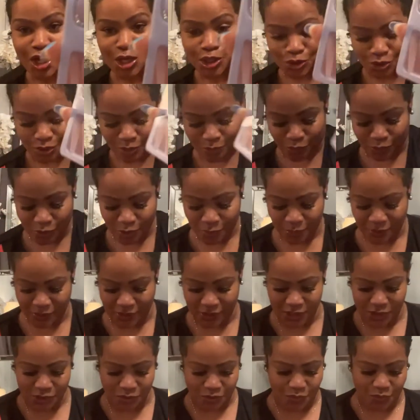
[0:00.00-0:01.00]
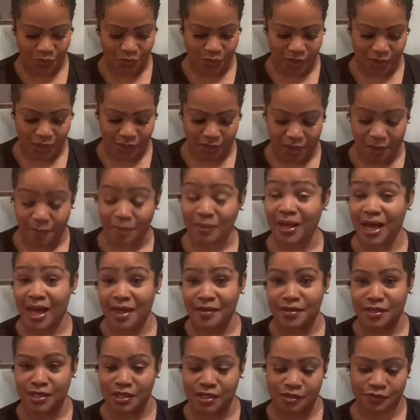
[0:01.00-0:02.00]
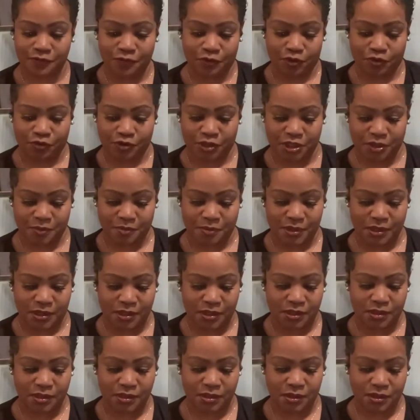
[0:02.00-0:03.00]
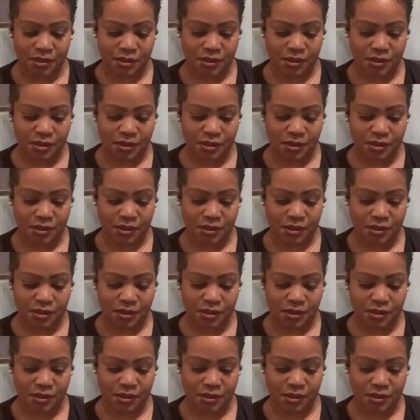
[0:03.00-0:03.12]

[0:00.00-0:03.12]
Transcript: So I'm going to put these on, apply these for Christmas.